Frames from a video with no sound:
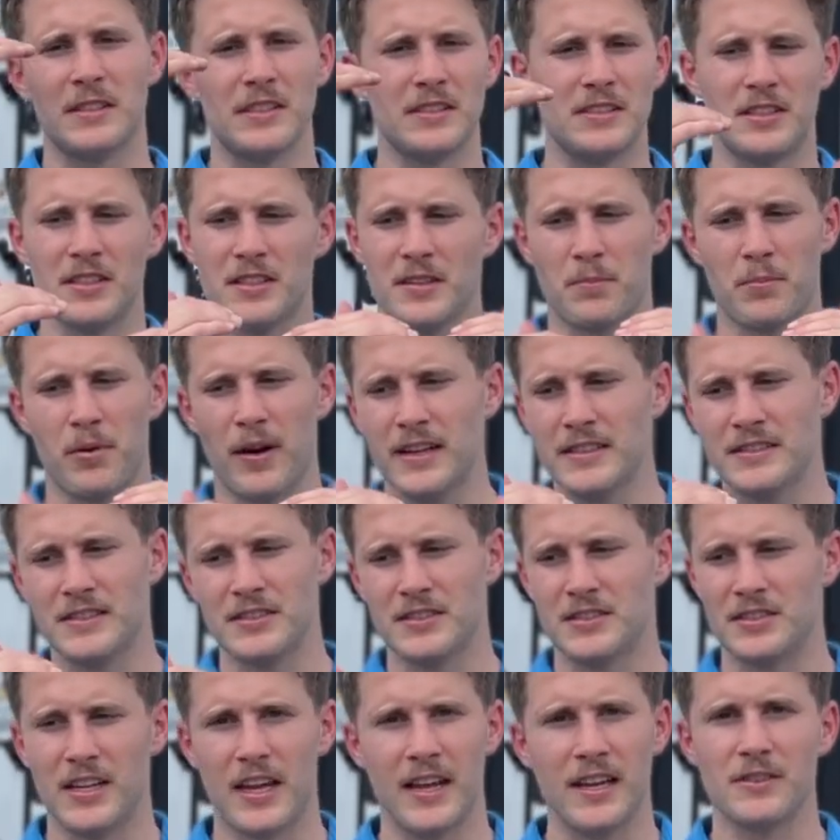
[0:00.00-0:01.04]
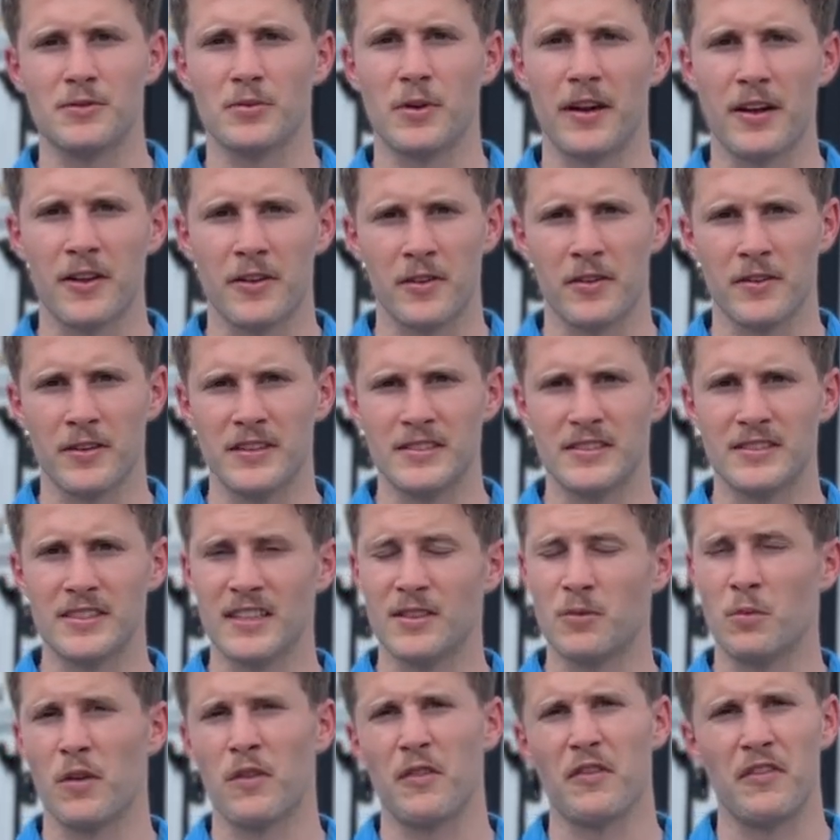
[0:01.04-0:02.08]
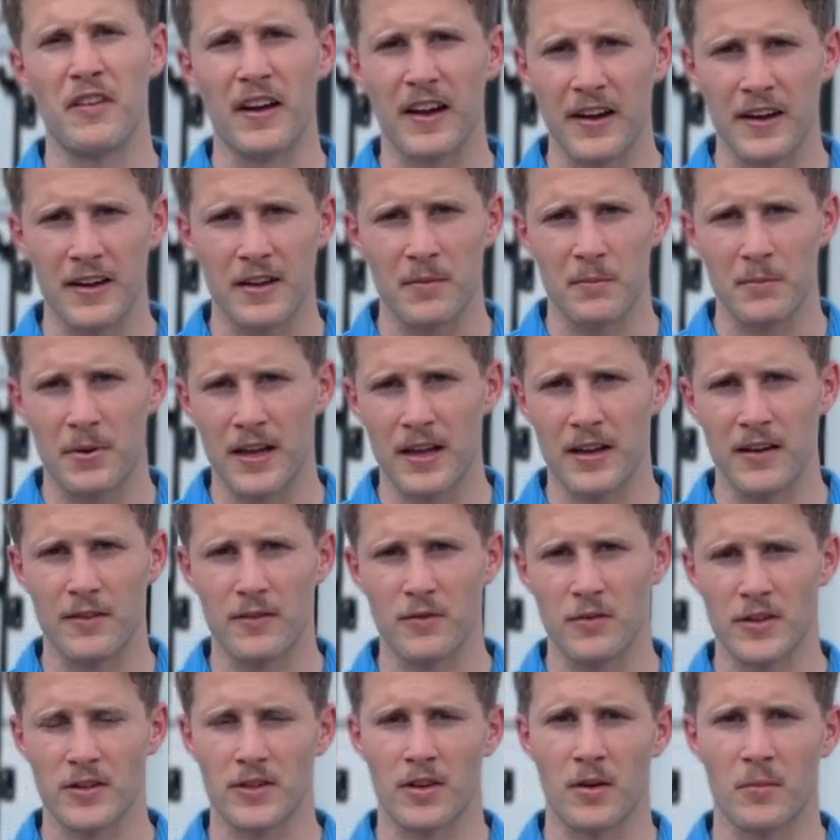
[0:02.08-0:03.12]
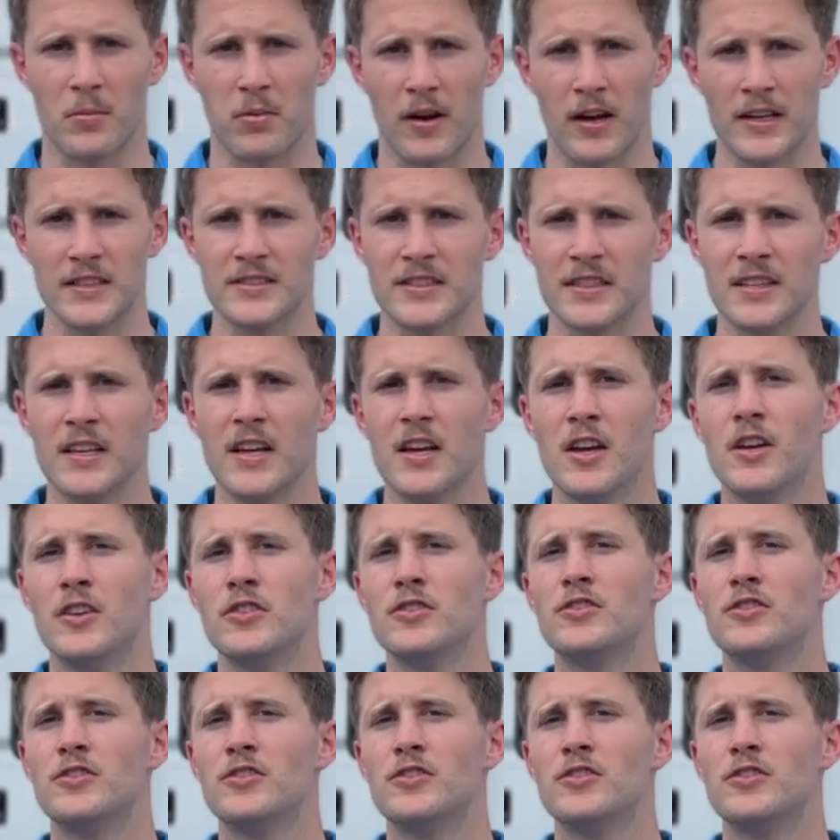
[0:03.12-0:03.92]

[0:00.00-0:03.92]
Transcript: I mean, prices change regularly on these things. We're very competitive with our pricing.